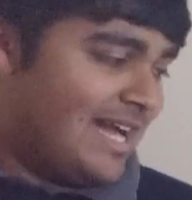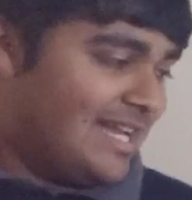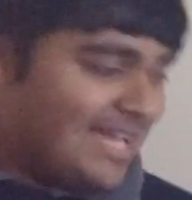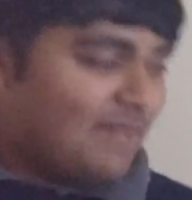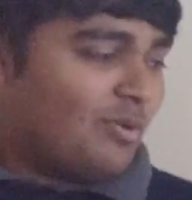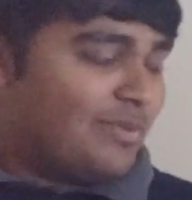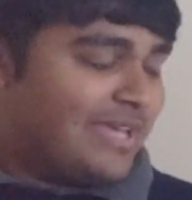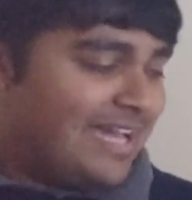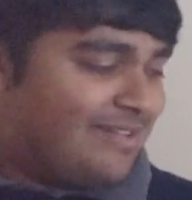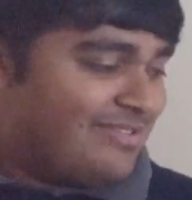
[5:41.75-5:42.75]
And now what
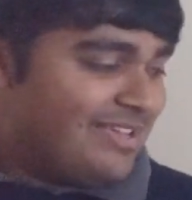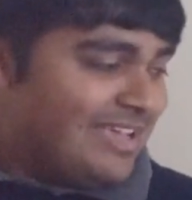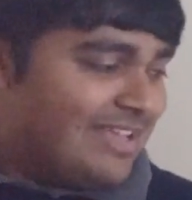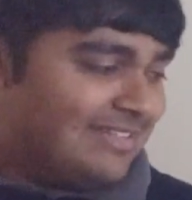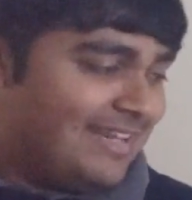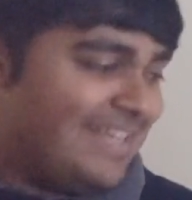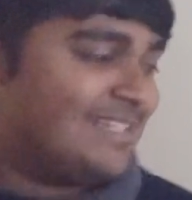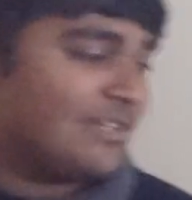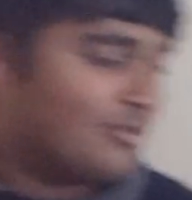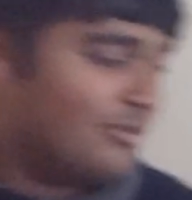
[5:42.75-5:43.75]
we have is an
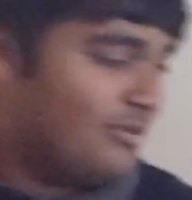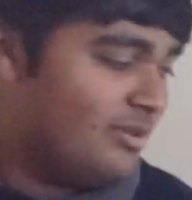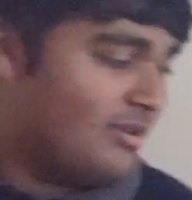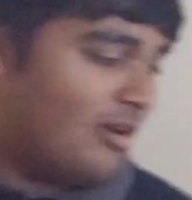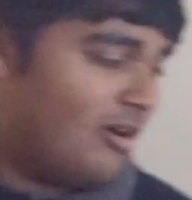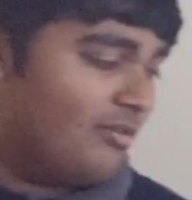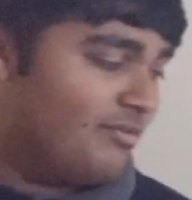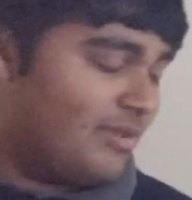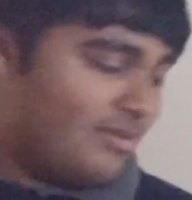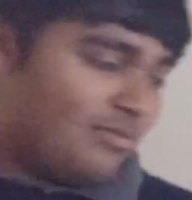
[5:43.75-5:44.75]
integral
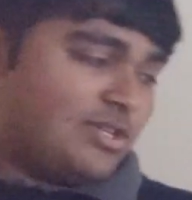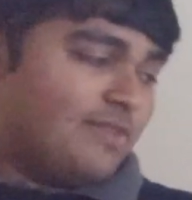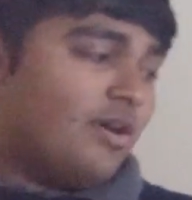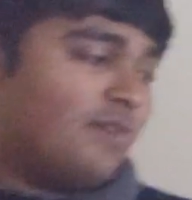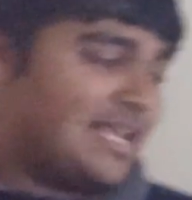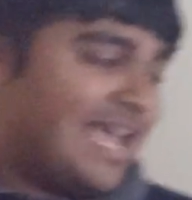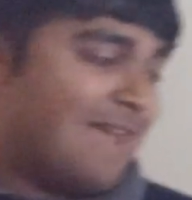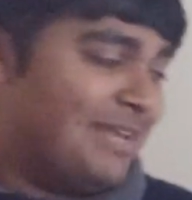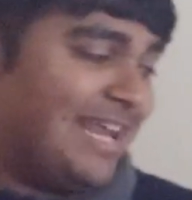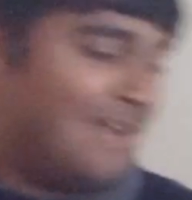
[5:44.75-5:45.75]
of which involves
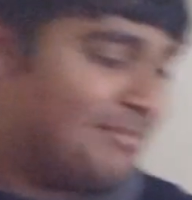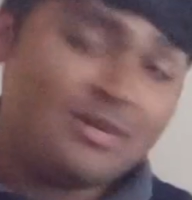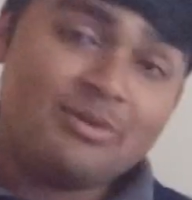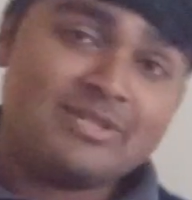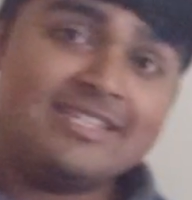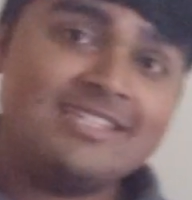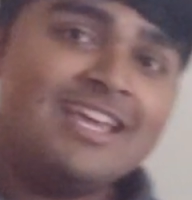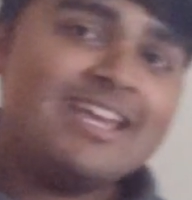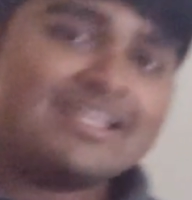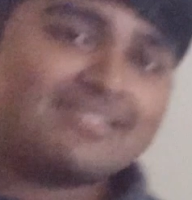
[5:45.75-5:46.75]
m and n, but notice
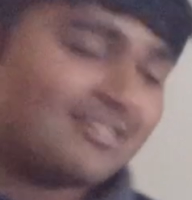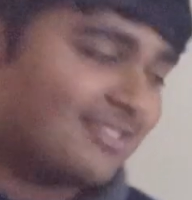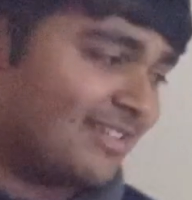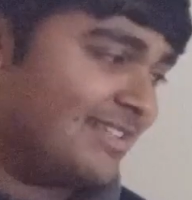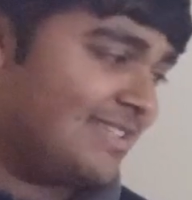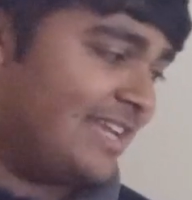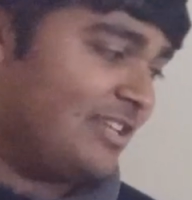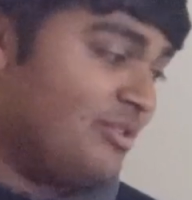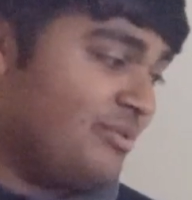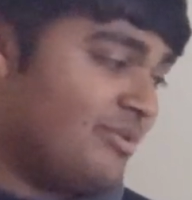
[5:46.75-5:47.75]
it doesn't
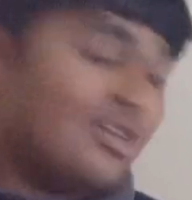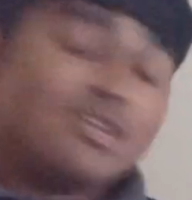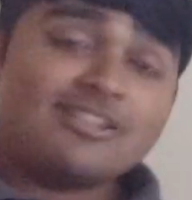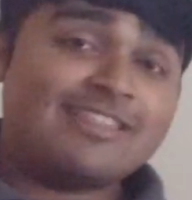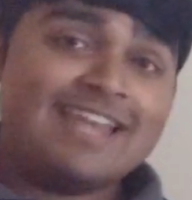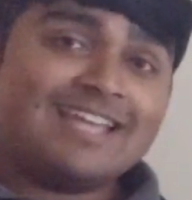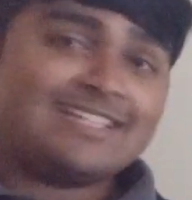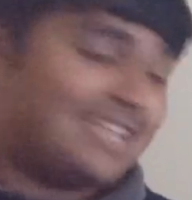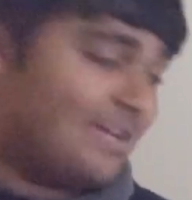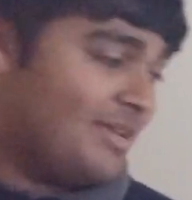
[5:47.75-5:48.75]
contain u. So the
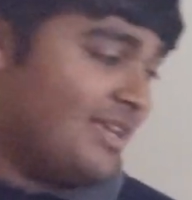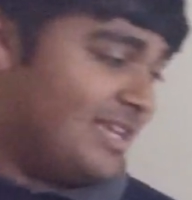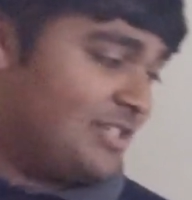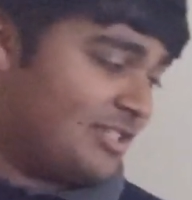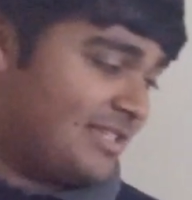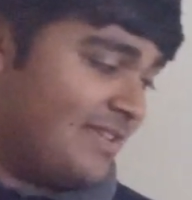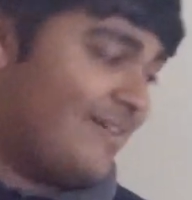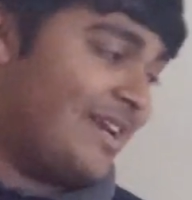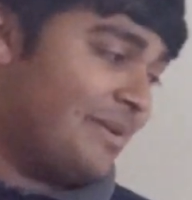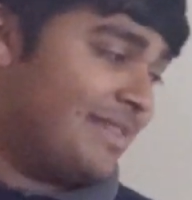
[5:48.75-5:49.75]
next step is just to
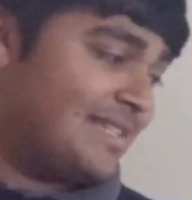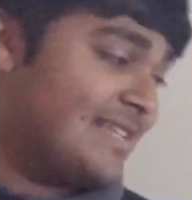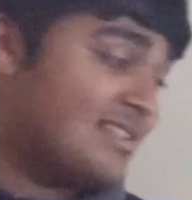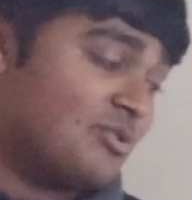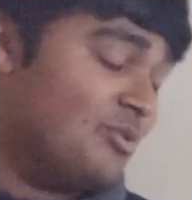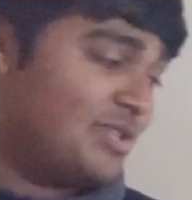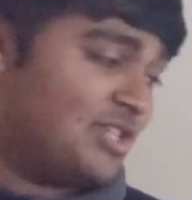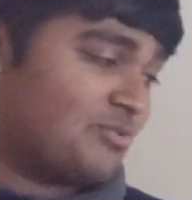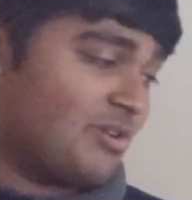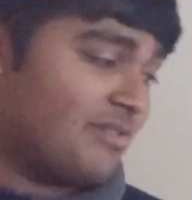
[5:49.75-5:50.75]
evaluate this integral,
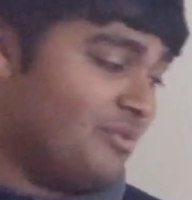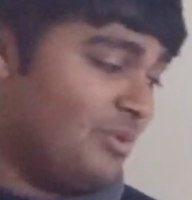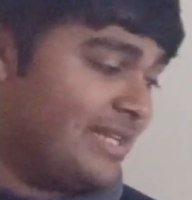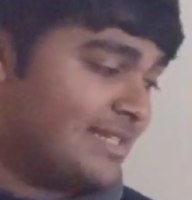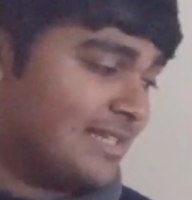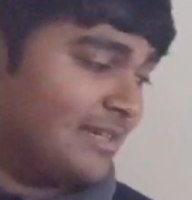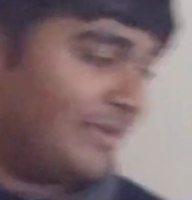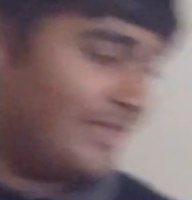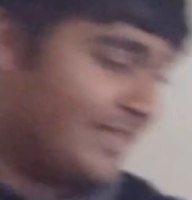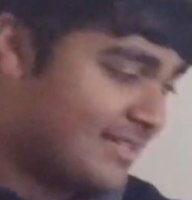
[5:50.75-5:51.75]
which is straightforward. It's going to
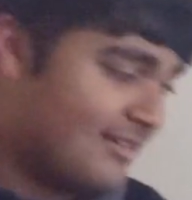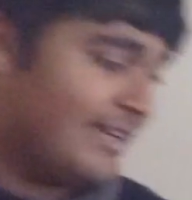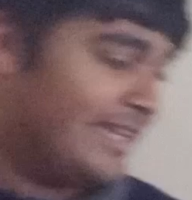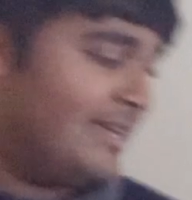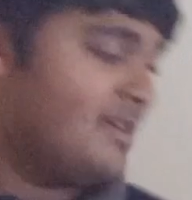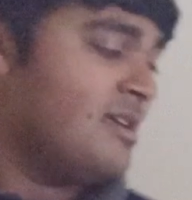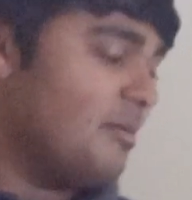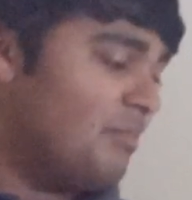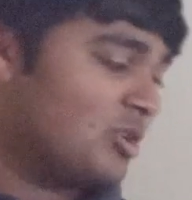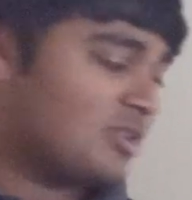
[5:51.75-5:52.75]
be this guy here
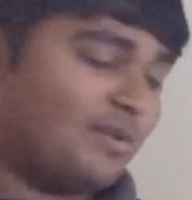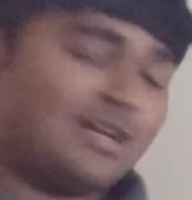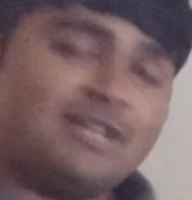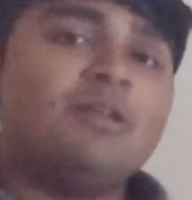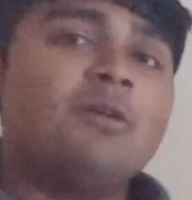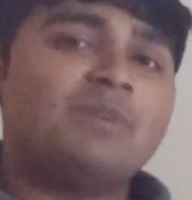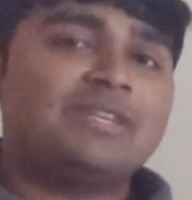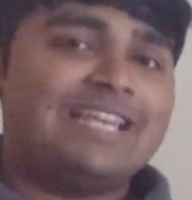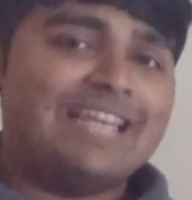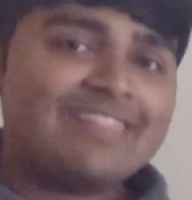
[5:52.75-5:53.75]
multiplied by
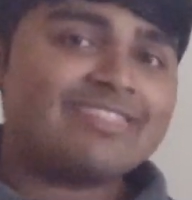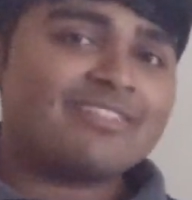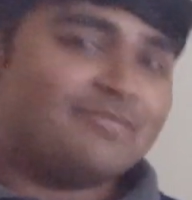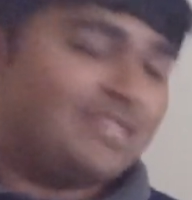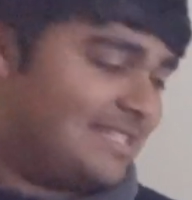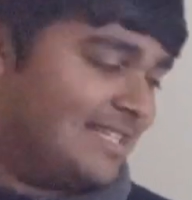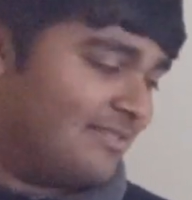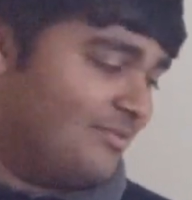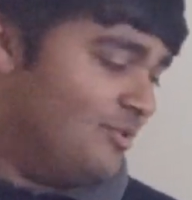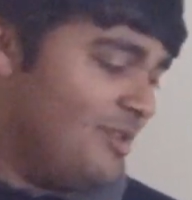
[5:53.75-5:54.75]
the length of this
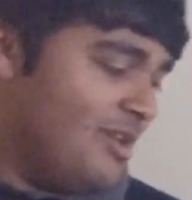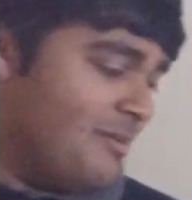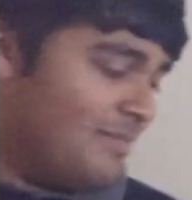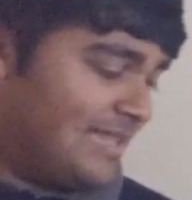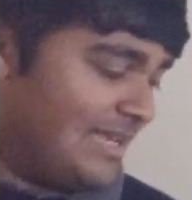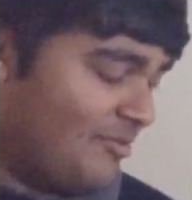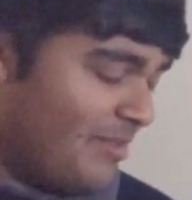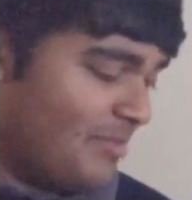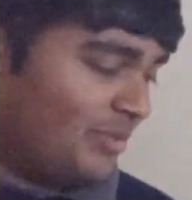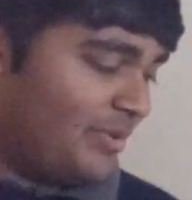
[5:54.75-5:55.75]
interval. But then
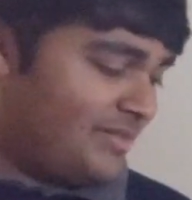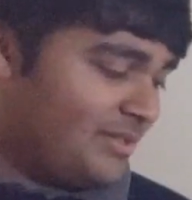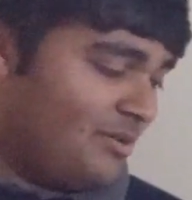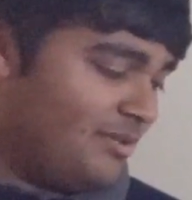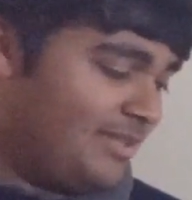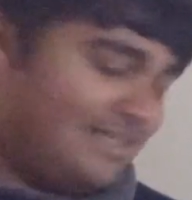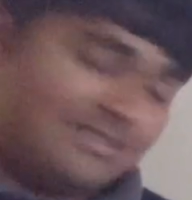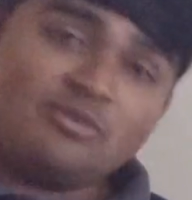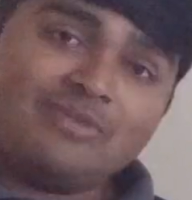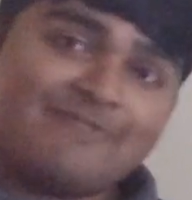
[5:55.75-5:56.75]
remember, we still got these
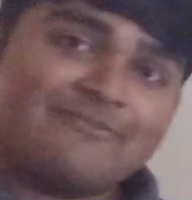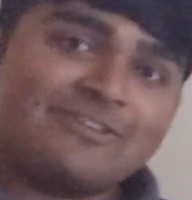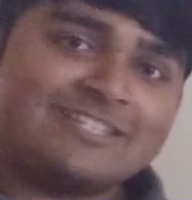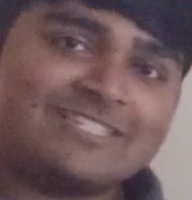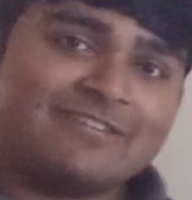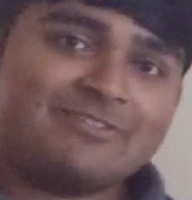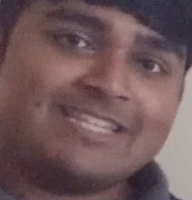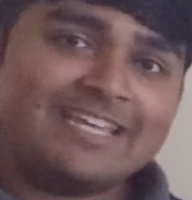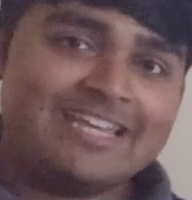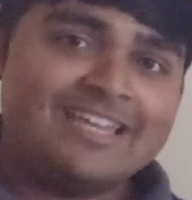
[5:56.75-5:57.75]
two infinite
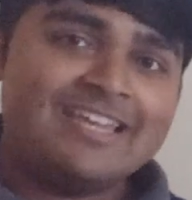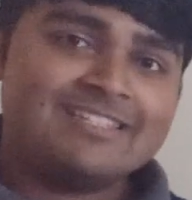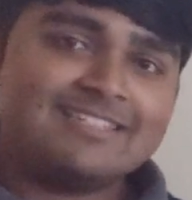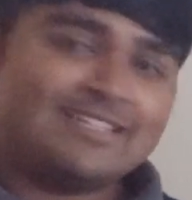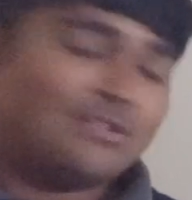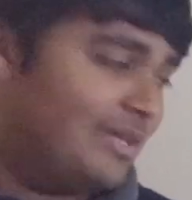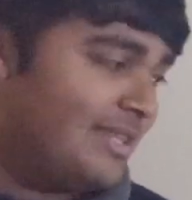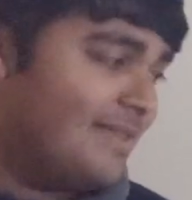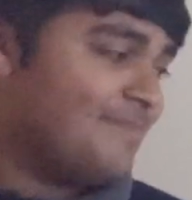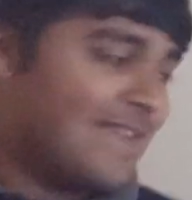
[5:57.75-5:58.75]
series here to deal
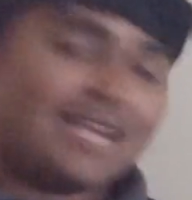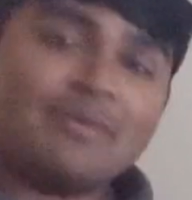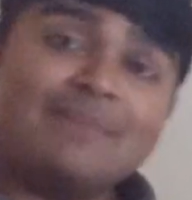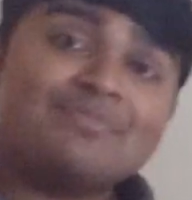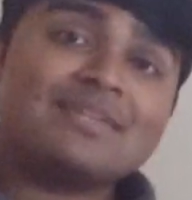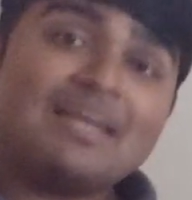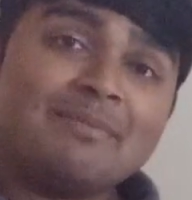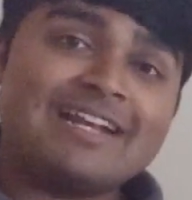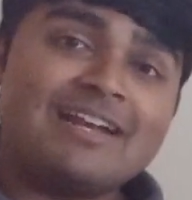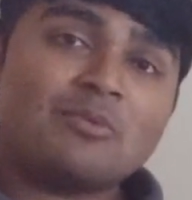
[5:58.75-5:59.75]
with. Anyway, let
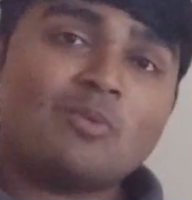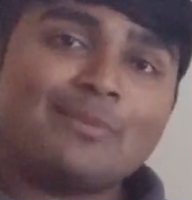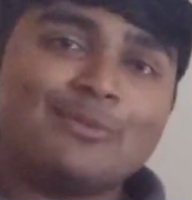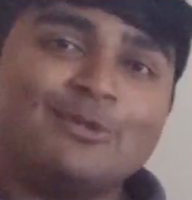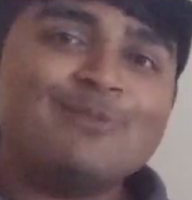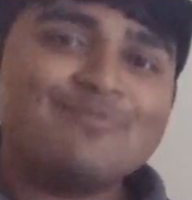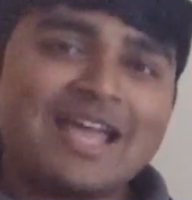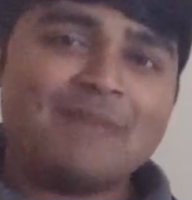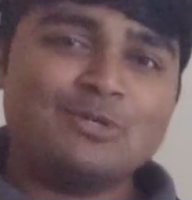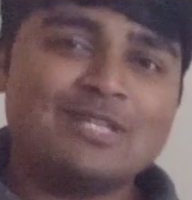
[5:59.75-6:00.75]
me clean up the whiteboard
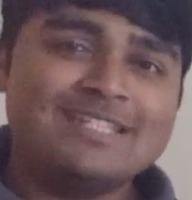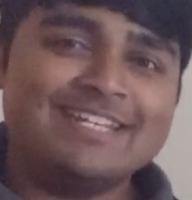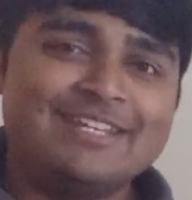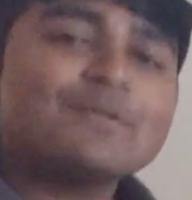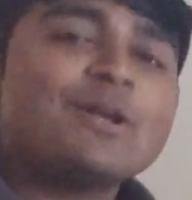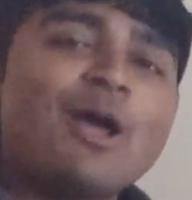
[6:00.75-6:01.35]
and we'll continue.